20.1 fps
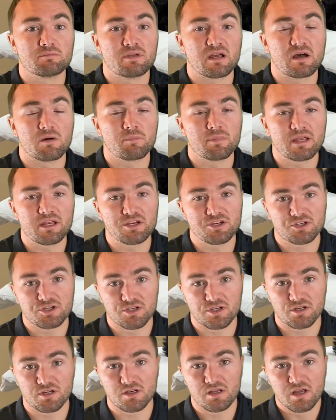
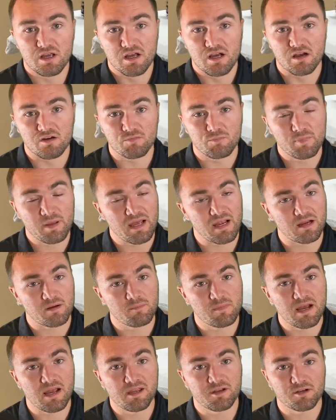palpation of pec
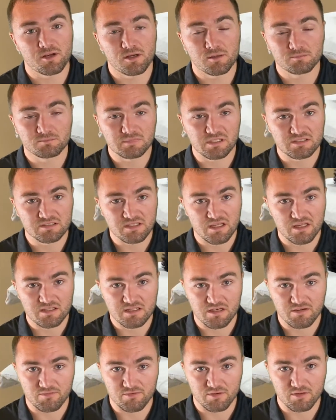minor,
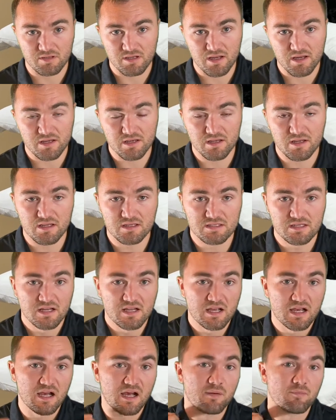assessing for tightness.
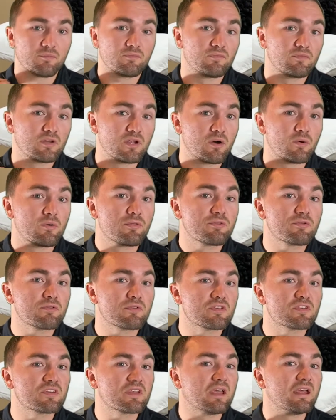I'm going through
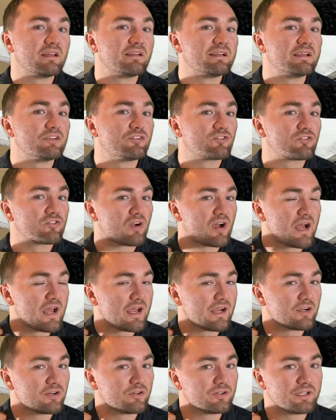the scalene
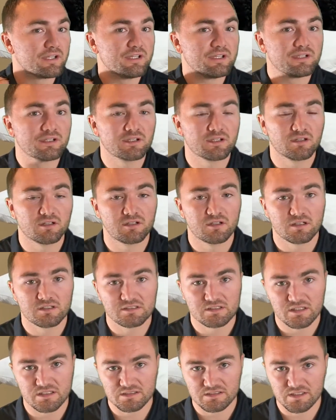triangle here,
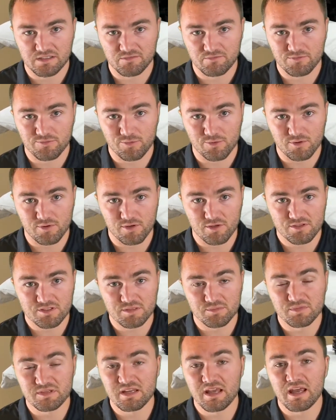assessing for
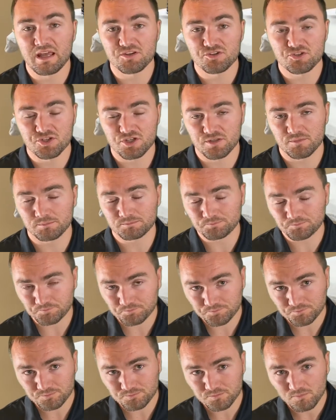some tension.
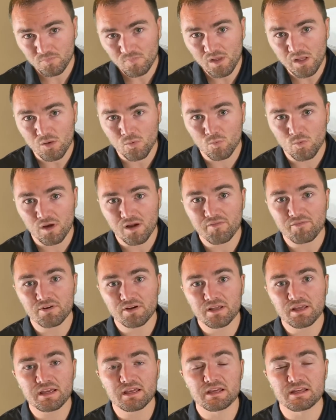Wherever
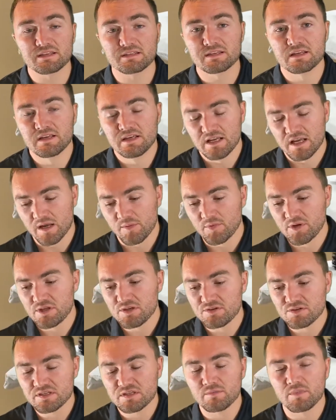it is, I'm going to
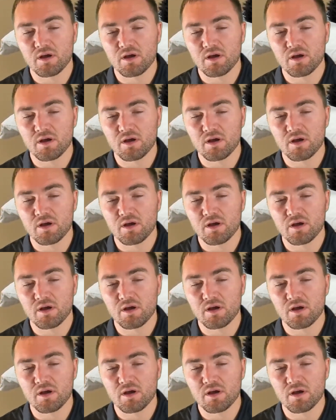use some